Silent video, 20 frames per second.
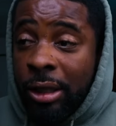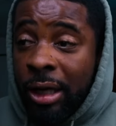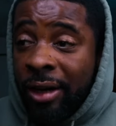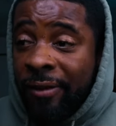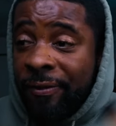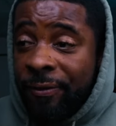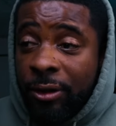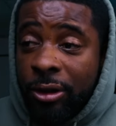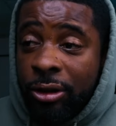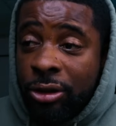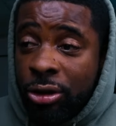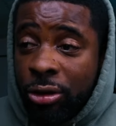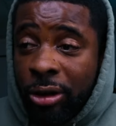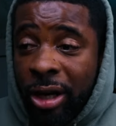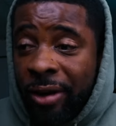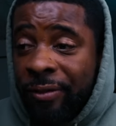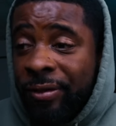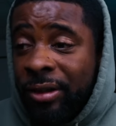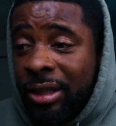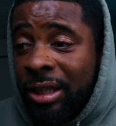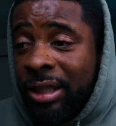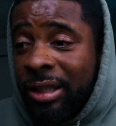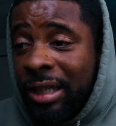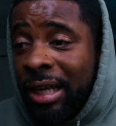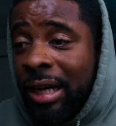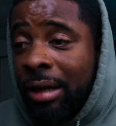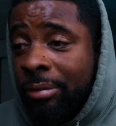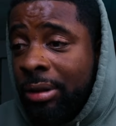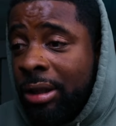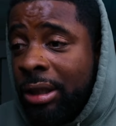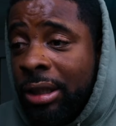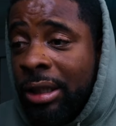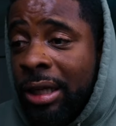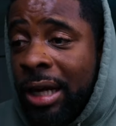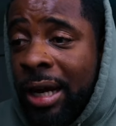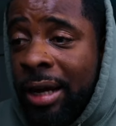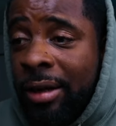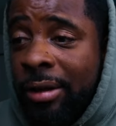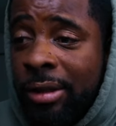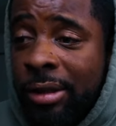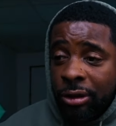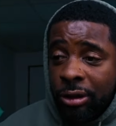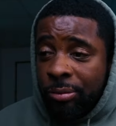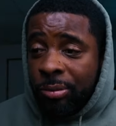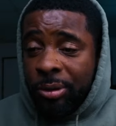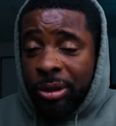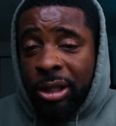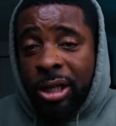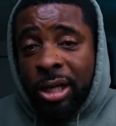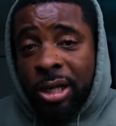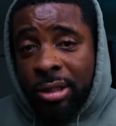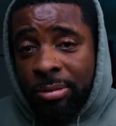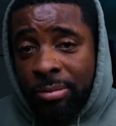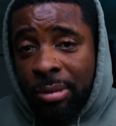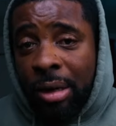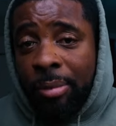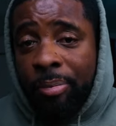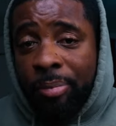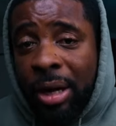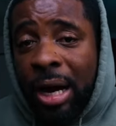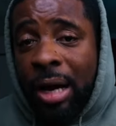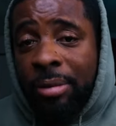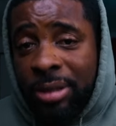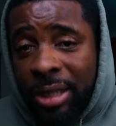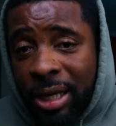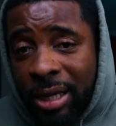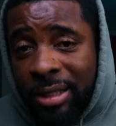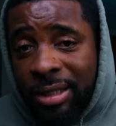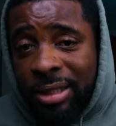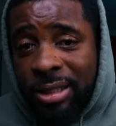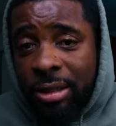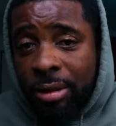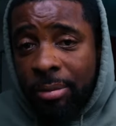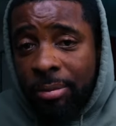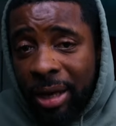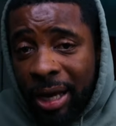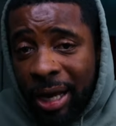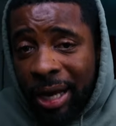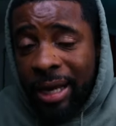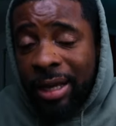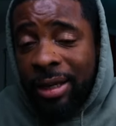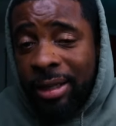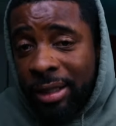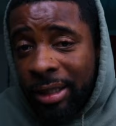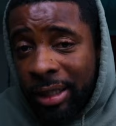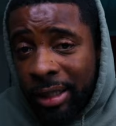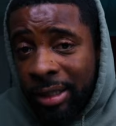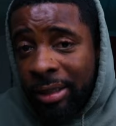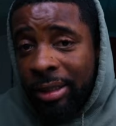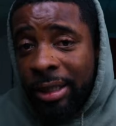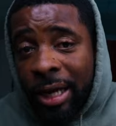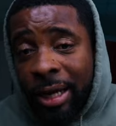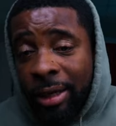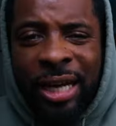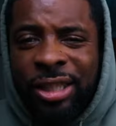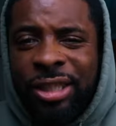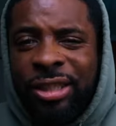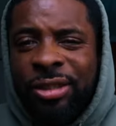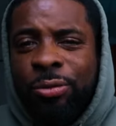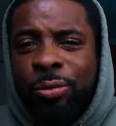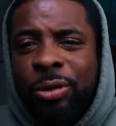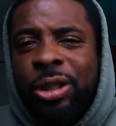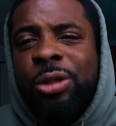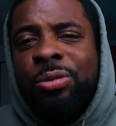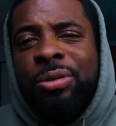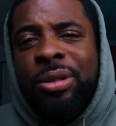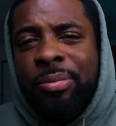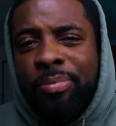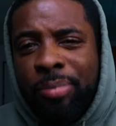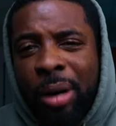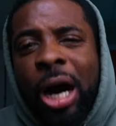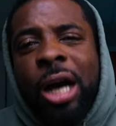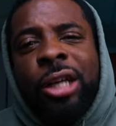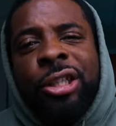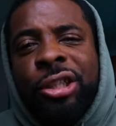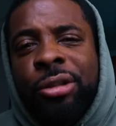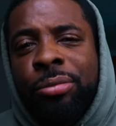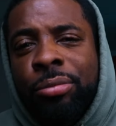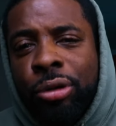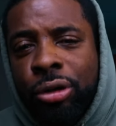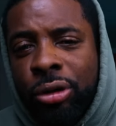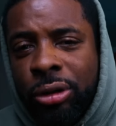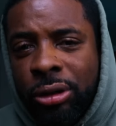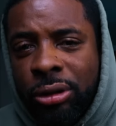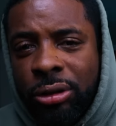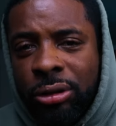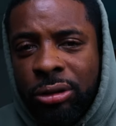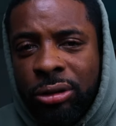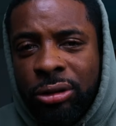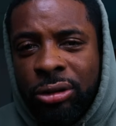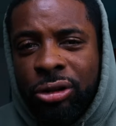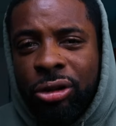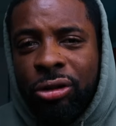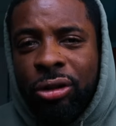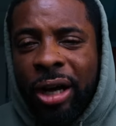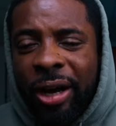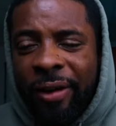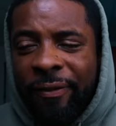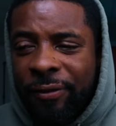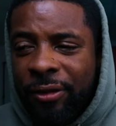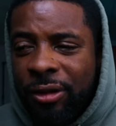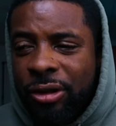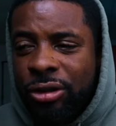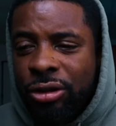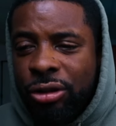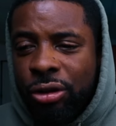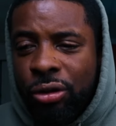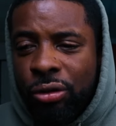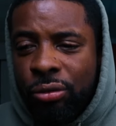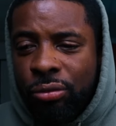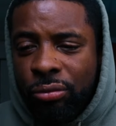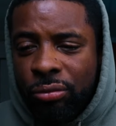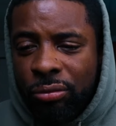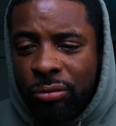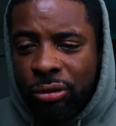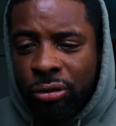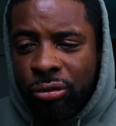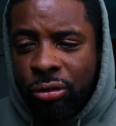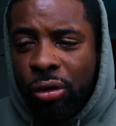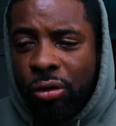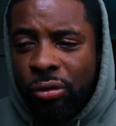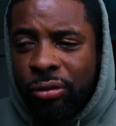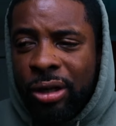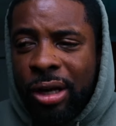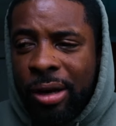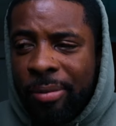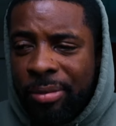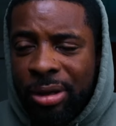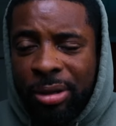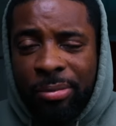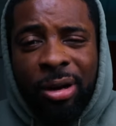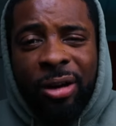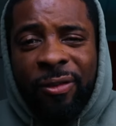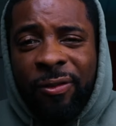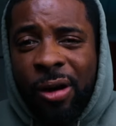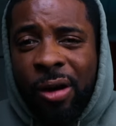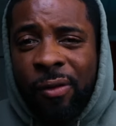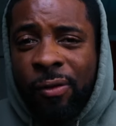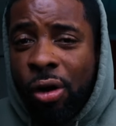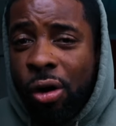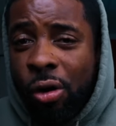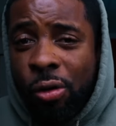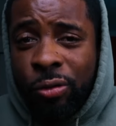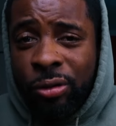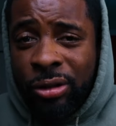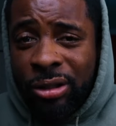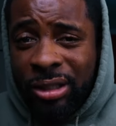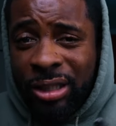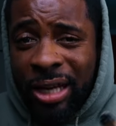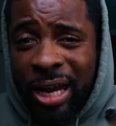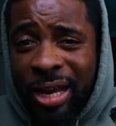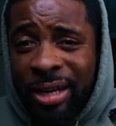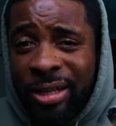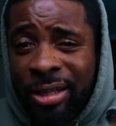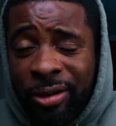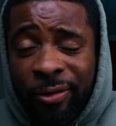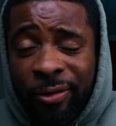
I feel as though everything that I'm good at is because my pops had some hand in that. I just wish we bonded more. You know, I feel as though growing up, me and my father always had